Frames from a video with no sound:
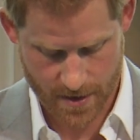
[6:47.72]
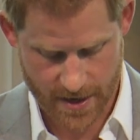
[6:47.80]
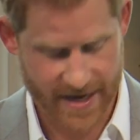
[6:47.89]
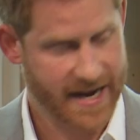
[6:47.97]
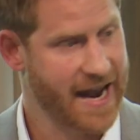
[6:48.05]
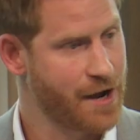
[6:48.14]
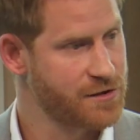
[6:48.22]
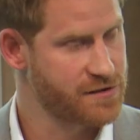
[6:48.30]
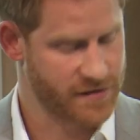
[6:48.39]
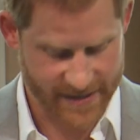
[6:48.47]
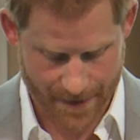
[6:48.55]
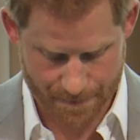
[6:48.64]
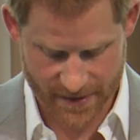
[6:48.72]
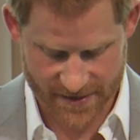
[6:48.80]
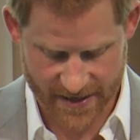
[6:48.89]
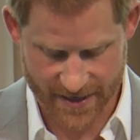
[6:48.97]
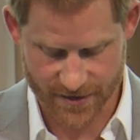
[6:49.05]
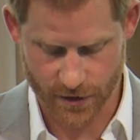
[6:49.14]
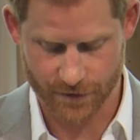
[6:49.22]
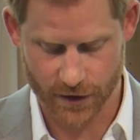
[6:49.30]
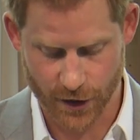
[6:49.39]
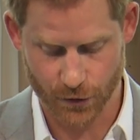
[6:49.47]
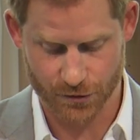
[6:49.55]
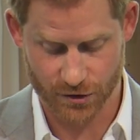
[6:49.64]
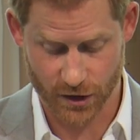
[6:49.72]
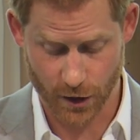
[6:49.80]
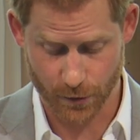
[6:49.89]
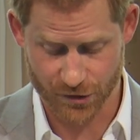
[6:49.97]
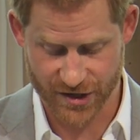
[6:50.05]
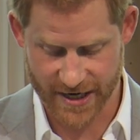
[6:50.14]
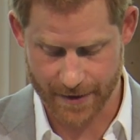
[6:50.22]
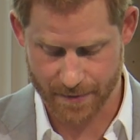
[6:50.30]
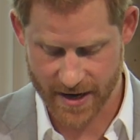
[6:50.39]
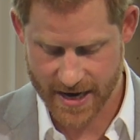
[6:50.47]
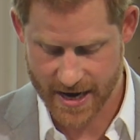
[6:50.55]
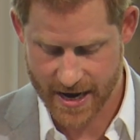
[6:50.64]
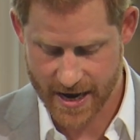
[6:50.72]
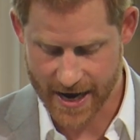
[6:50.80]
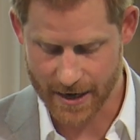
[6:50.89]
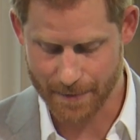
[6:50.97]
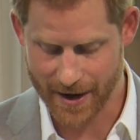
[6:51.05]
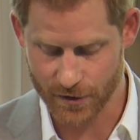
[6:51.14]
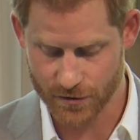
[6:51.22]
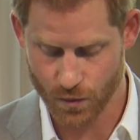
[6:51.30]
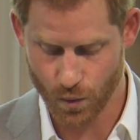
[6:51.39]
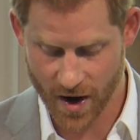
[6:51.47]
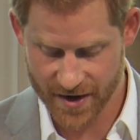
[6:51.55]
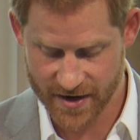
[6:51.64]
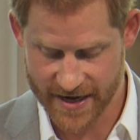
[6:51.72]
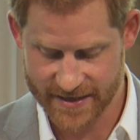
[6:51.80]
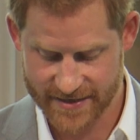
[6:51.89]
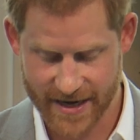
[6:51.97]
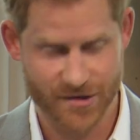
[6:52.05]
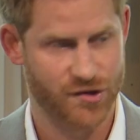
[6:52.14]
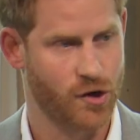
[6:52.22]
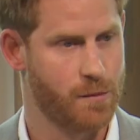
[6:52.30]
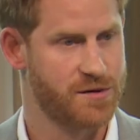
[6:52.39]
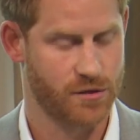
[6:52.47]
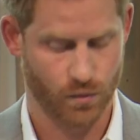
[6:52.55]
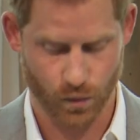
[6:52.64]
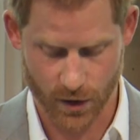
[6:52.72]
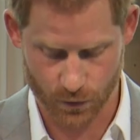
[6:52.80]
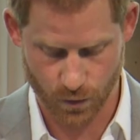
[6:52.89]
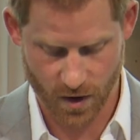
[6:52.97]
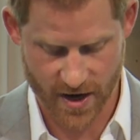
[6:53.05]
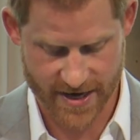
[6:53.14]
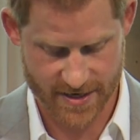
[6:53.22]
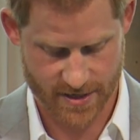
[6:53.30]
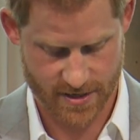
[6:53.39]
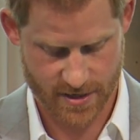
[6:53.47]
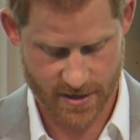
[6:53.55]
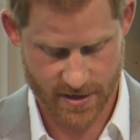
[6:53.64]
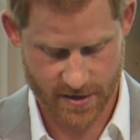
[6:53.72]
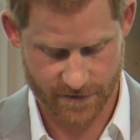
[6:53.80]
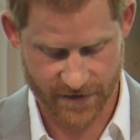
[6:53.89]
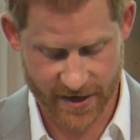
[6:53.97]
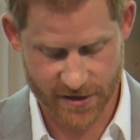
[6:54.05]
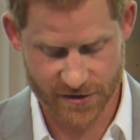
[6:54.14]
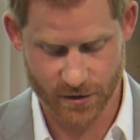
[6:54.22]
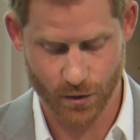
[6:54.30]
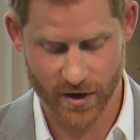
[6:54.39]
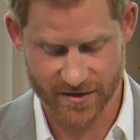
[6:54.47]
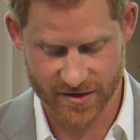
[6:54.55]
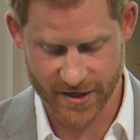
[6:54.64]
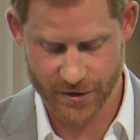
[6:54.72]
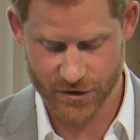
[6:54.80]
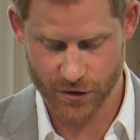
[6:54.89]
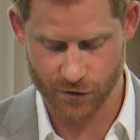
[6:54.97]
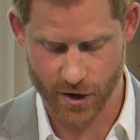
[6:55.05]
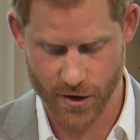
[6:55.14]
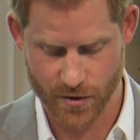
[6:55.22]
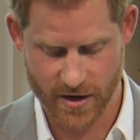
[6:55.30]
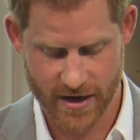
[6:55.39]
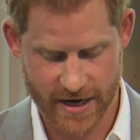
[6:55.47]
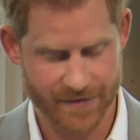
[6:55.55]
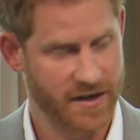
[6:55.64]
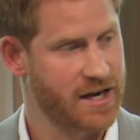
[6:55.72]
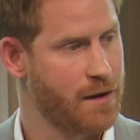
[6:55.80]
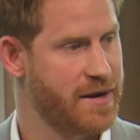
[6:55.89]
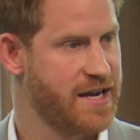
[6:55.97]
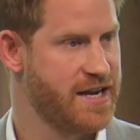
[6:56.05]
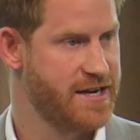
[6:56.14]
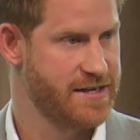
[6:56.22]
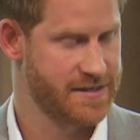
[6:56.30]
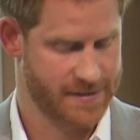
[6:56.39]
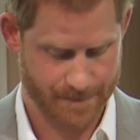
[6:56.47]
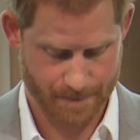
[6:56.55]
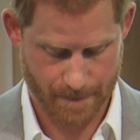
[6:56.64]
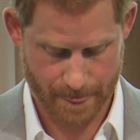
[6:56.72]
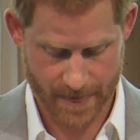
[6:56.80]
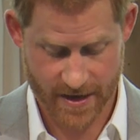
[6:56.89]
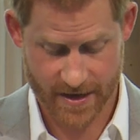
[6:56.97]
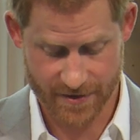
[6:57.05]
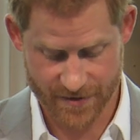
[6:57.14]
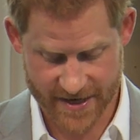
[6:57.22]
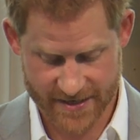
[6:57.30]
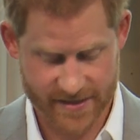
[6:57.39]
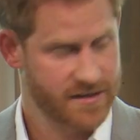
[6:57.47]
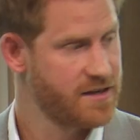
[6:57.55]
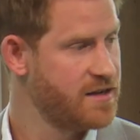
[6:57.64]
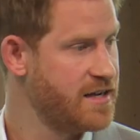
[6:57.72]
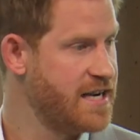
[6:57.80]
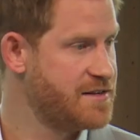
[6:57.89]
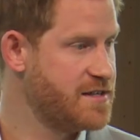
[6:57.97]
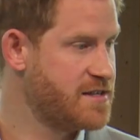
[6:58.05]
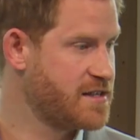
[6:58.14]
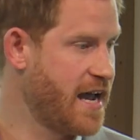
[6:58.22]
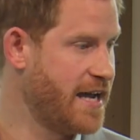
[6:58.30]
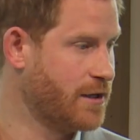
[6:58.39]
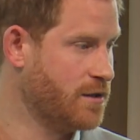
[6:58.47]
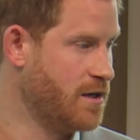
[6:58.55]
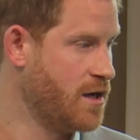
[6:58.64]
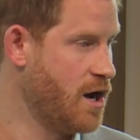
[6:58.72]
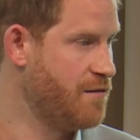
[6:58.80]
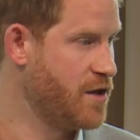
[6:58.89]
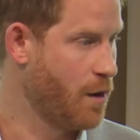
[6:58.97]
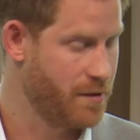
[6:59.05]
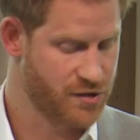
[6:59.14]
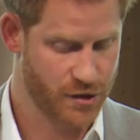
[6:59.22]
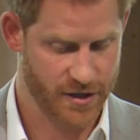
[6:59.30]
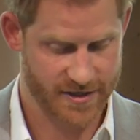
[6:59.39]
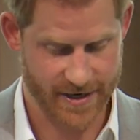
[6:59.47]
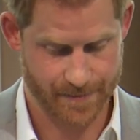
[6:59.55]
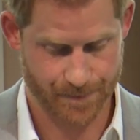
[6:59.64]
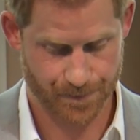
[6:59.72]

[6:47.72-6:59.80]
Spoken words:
It accounts for 10% of global GDP and about 1 in 10 jobs worldwide, figures that will continue to grow in the coming years. This is the scale of the opportunity.